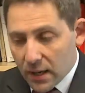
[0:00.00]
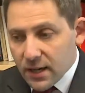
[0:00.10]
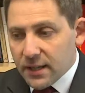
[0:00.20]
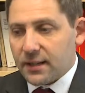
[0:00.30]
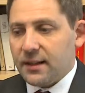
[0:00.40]

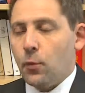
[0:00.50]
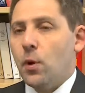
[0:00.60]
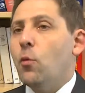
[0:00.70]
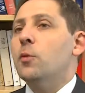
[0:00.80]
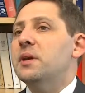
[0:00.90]
clear that
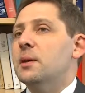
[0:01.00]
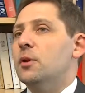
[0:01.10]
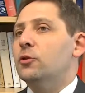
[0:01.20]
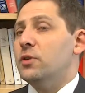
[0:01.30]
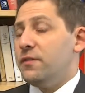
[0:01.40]
we won't be
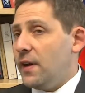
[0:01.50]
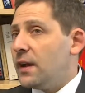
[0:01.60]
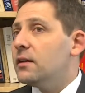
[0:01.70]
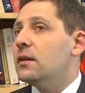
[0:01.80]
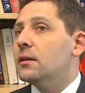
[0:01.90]
able to
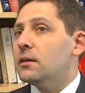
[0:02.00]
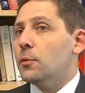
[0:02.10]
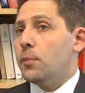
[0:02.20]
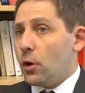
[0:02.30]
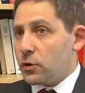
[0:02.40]
defend
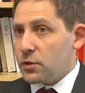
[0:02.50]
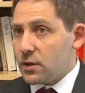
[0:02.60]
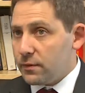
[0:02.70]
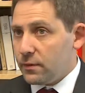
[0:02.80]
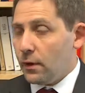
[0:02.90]
the borders
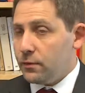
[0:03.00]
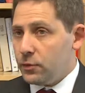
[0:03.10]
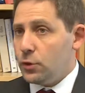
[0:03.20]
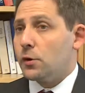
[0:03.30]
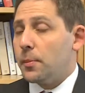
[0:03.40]
of
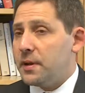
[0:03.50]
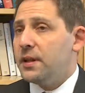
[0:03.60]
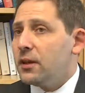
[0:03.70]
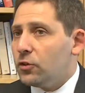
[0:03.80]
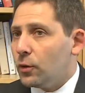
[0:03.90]
Europe and
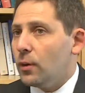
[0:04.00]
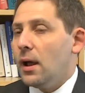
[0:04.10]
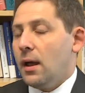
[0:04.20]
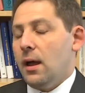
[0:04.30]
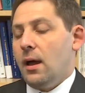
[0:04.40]
NATO
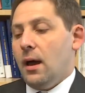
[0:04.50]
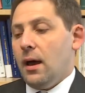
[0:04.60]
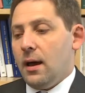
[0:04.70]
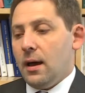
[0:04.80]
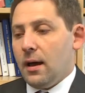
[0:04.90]

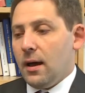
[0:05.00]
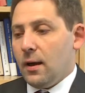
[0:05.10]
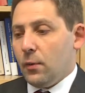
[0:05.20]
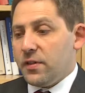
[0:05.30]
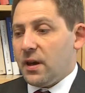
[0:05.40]

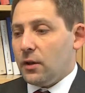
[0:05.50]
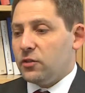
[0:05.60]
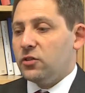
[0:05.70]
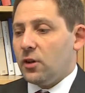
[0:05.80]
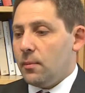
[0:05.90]
without
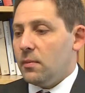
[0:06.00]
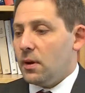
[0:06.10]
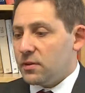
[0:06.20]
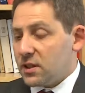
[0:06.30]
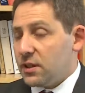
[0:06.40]
some
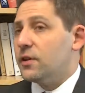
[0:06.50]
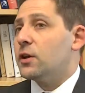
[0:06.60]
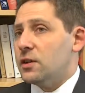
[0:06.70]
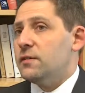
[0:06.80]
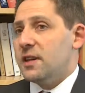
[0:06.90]

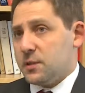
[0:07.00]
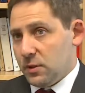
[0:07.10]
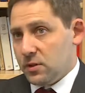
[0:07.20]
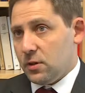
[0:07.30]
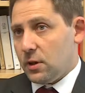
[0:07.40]
significant
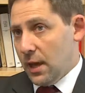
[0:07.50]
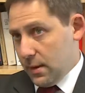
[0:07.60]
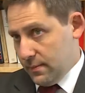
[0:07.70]
investments again.